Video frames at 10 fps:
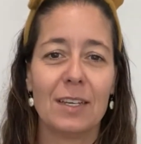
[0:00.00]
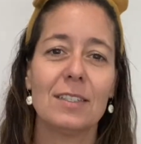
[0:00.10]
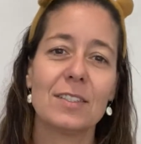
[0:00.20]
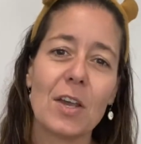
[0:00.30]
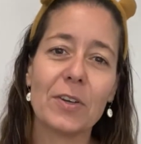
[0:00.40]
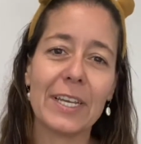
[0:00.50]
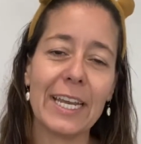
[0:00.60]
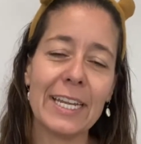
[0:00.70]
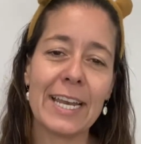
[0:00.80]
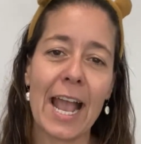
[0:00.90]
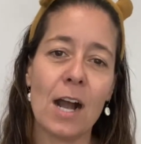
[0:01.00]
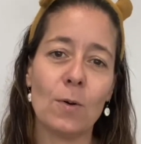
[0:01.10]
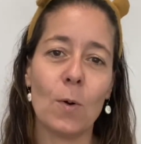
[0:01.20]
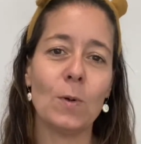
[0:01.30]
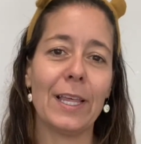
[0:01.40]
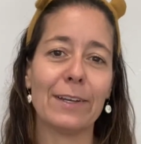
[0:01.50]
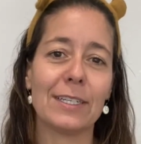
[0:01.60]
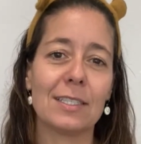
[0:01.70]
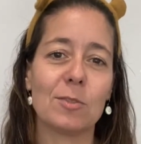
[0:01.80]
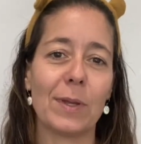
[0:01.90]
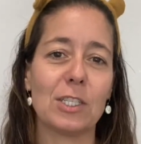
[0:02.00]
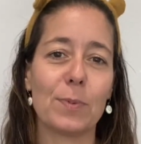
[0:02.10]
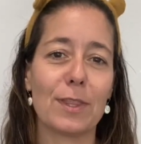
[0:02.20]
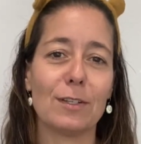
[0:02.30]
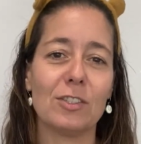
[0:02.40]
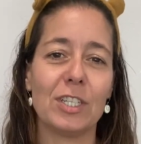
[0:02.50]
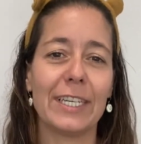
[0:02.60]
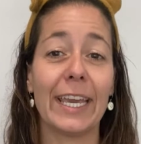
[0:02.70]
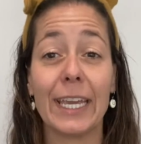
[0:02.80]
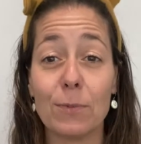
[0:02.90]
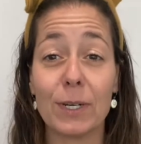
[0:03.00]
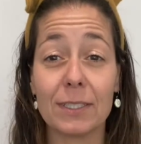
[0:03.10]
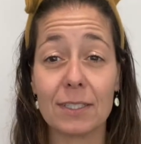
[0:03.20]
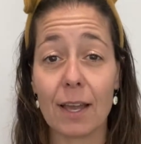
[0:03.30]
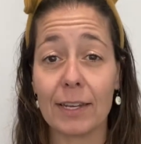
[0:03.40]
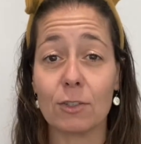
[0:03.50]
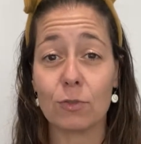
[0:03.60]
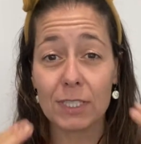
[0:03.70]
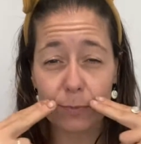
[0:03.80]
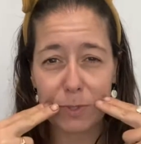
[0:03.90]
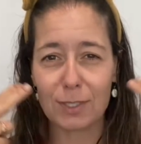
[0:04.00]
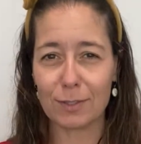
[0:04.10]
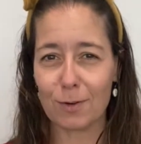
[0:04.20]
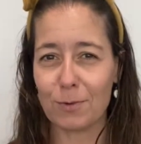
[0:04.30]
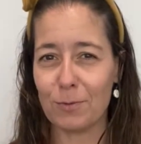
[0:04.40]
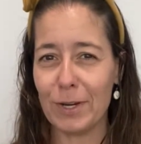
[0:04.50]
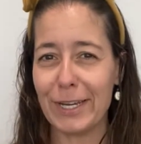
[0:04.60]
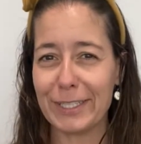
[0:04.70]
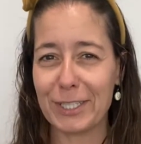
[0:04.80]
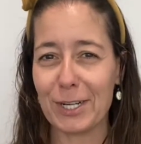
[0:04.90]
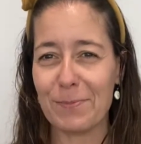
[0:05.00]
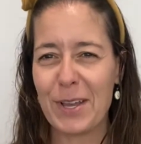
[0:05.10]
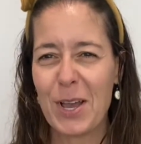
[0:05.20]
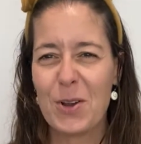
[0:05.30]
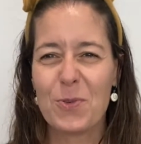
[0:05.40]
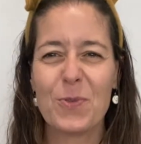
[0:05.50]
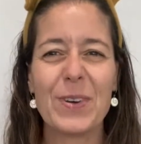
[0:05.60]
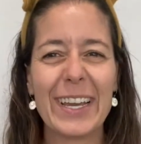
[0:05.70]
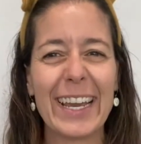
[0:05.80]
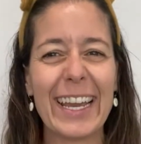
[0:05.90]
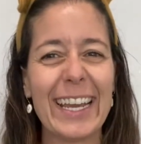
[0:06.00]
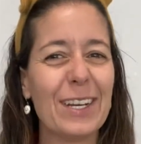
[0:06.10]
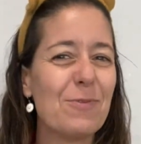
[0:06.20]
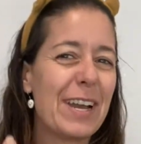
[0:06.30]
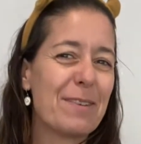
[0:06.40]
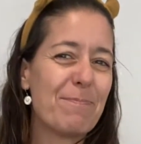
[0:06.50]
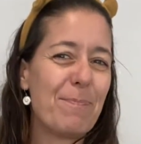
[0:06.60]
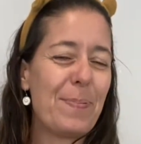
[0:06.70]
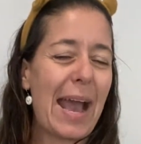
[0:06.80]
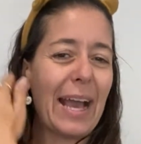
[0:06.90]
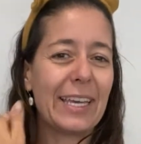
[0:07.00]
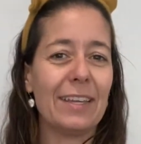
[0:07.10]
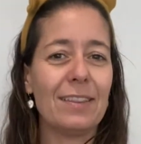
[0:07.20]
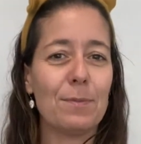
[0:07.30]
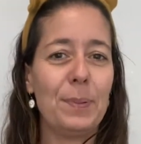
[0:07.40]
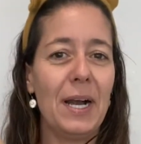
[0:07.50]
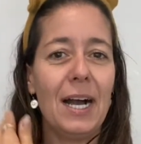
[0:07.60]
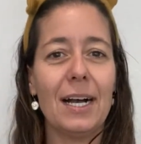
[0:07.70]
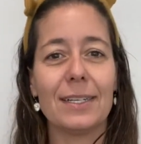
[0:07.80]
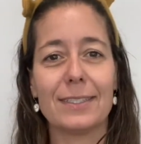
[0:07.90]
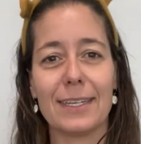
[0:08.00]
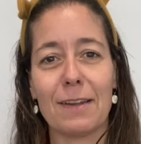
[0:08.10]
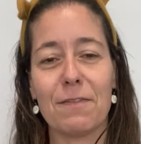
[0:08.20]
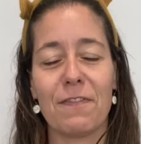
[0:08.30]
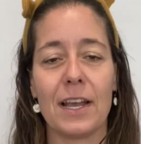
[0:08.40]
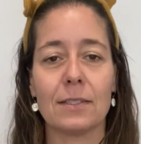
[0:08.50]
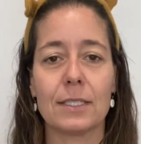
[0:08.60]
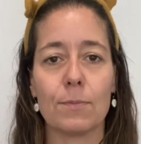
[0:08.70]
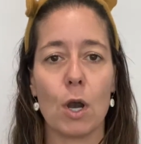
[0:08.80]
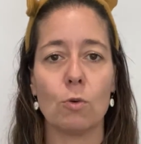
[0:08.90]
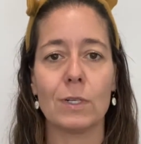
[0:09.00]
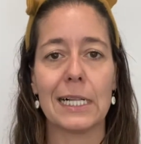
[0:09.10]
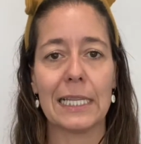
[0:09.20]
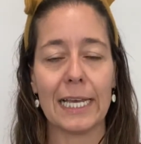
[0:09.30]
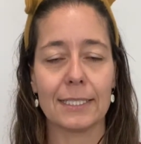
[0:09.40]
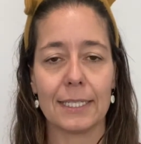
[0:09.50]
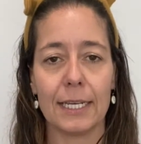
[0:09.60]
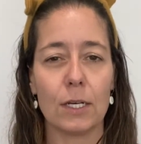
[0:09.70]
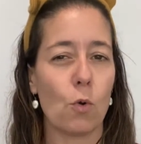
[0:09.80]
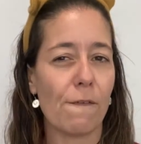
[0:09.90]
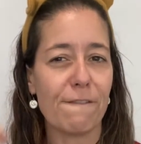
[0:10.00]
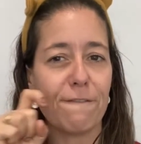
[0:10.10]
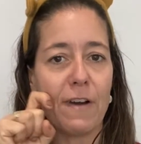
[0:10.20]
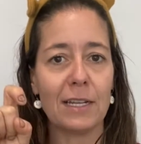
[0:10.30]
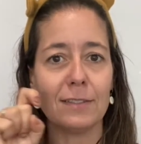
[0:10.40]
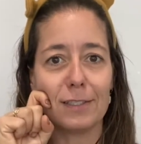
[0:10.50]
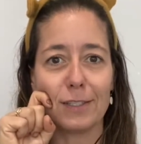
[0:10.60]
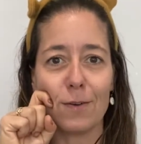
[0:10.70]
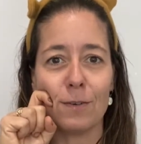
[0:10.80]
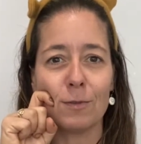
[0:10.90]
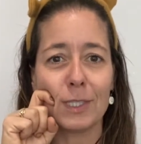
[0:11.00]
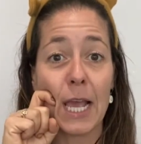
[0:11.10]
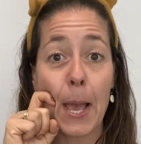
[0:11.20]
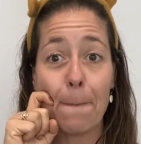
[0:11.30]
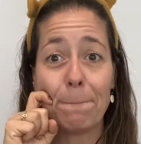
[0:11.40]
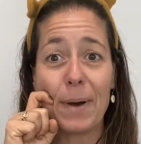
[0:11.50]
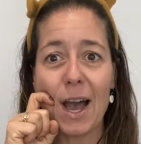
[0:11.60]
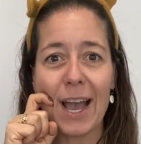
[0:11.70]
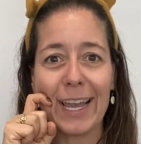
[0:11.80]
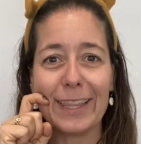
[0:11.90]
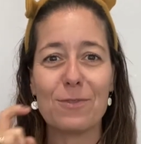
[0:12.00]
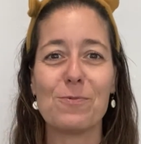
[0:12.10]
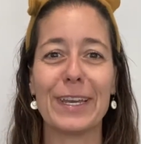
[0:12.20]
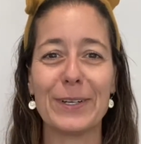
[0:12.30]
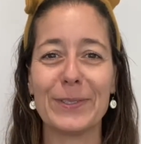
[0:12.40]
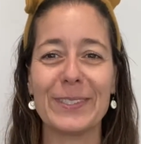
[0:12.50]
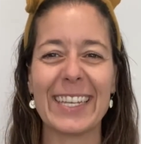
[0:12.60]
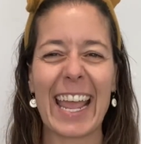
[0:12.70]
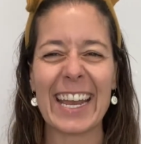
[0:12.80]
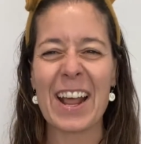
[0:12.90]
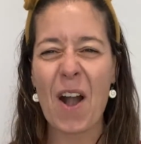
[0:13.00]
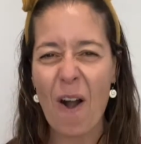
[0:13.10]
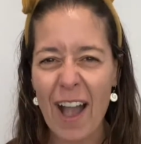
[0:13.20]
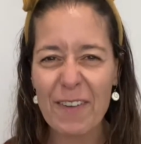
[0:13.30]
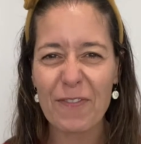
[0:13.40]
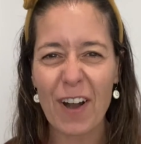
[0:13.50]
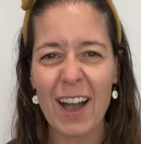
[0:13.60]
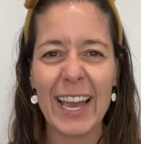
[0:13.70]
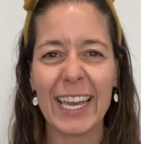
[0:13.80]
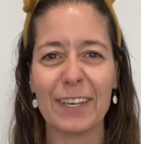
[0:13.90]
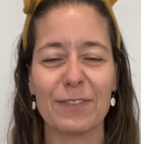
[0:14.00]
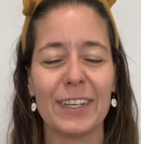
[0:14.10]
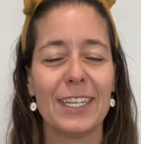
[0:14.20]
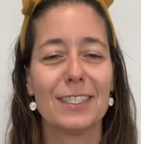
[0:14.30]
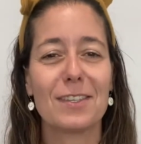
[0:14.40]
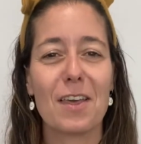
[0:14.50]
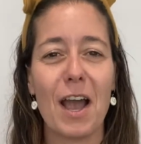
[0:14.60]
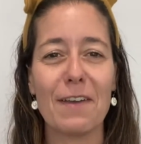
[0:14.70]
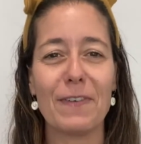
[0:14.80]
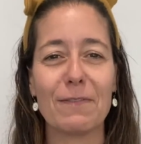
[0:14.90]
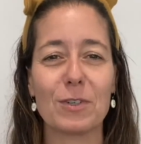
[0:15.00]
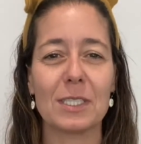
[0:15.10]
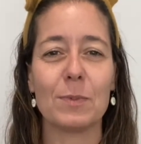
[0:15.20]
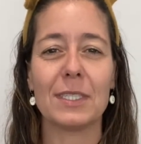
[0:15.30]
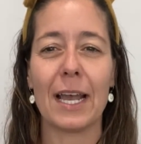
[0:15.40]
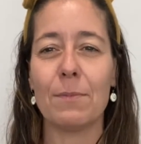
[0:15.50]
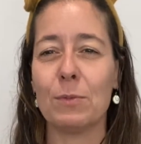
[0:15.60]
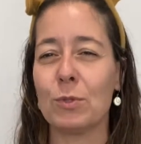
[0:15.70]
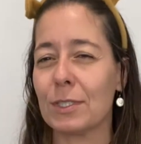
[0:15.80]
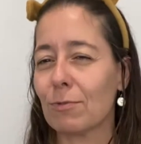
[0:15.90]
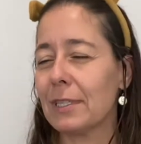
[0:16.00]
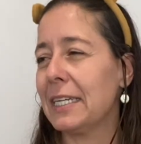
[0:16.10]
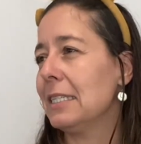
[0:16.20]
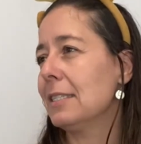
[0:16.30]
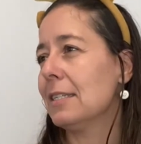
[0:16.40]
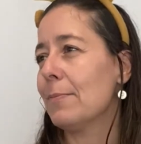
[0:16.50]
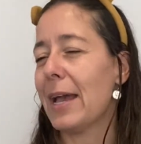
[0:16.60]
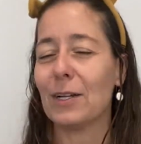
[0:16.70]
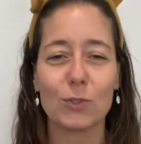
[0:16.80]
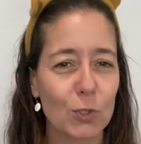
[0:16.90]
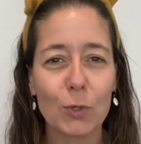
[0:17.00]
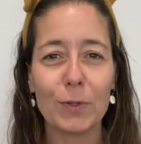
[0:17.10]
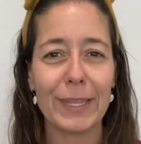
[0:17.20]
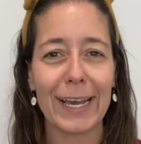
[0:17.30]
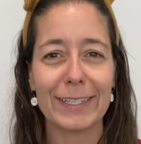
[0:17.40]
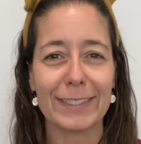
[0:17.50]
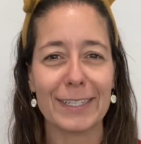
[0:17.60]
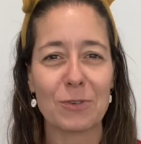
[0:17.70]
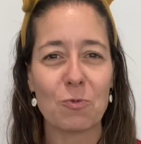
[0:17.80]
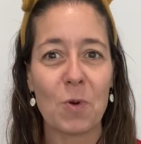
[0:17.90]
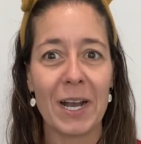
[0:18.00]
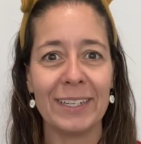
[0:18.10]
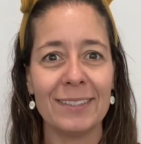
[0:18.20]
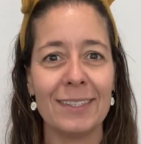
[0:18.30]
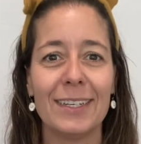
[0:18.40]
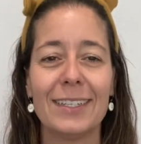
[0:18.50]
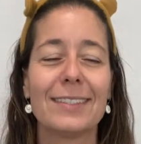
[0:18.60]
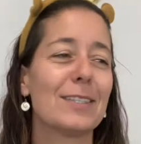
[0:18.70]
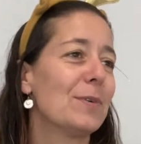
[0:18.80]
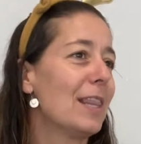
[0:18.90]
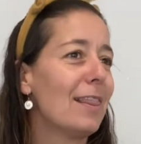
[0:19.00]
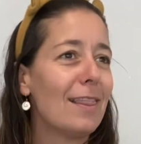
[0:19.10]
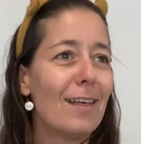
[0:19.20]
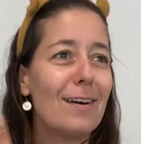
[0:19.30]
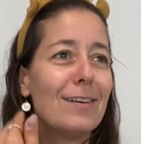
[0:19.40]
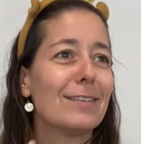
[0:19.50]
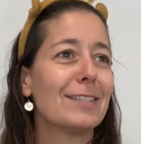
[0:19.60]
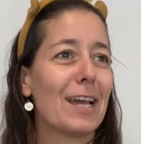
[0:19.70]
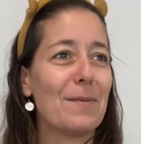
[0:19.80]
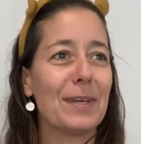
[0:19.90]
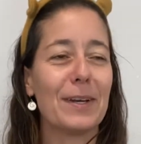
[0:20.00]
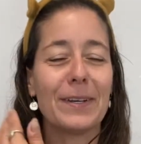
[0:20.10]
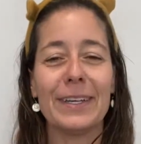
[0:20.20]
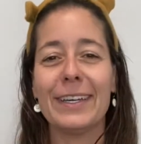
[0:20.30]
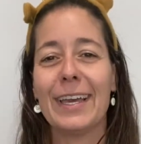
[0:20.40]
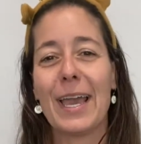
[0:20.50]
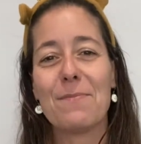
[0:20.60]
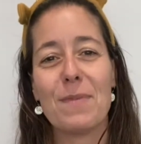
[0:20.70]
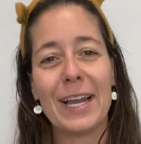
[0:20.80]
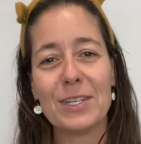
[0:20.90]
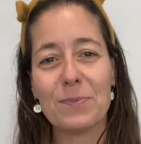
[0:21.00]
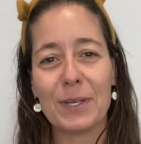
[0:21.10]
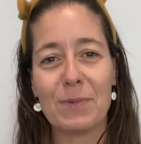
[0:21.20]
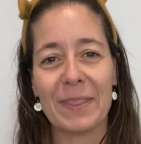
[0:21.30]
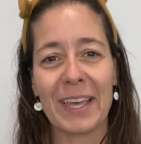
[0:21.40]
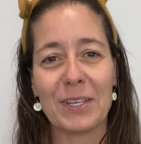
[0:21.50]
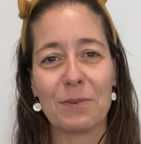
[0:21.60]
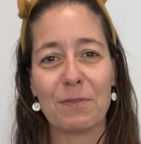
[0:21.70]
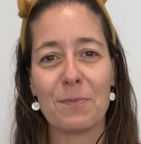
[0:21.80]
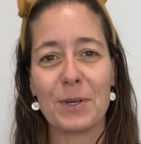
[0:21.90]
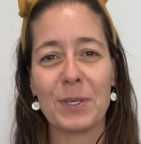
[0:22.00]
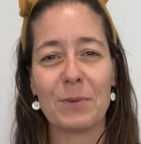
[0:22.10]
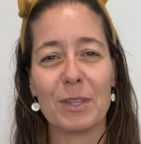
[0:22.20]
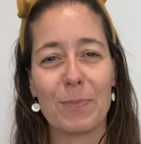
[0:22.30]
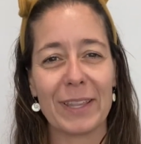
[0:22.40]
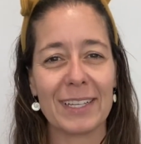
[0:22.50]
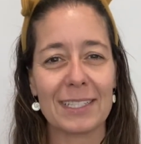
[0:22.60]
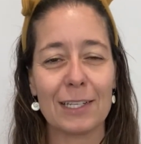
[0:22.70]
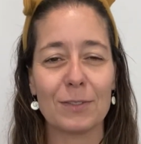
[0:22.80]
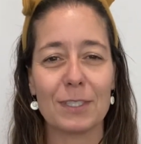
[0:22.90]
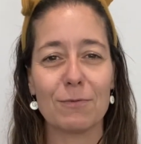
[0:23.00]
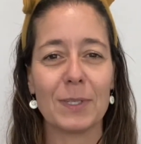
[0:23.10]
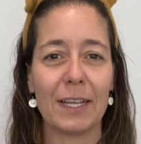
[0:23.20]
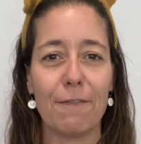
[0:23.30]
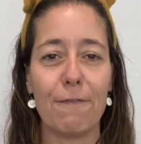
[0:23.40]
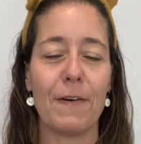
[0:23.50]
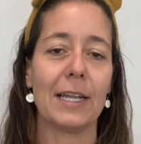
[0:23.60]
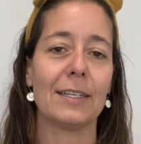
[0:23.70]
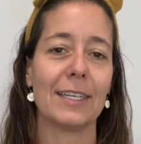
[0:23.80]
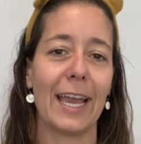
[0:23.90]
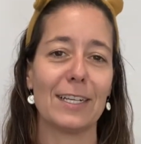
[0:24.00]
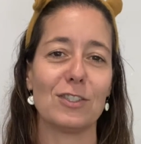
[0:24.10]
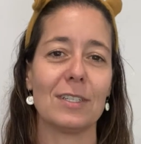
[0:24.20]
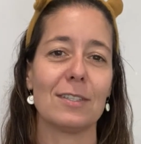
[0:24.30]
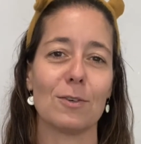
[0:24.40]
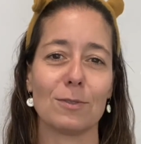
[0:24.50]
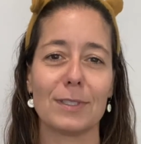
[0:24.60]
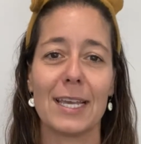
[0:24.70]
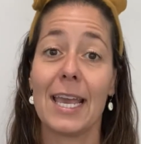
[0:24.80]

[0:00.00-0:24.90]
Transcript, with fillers: So in our All Areas Speech Pathology Keyword Sign Christmas Song Workshop, we went back in the past and found some old classic or fun songs by The Wiggles and High Five. So the Hi-5 Christmas album was released in about 2001 so a long time ago, it might not be one that you're familiar with, but there's lots of really fun, catchy songs.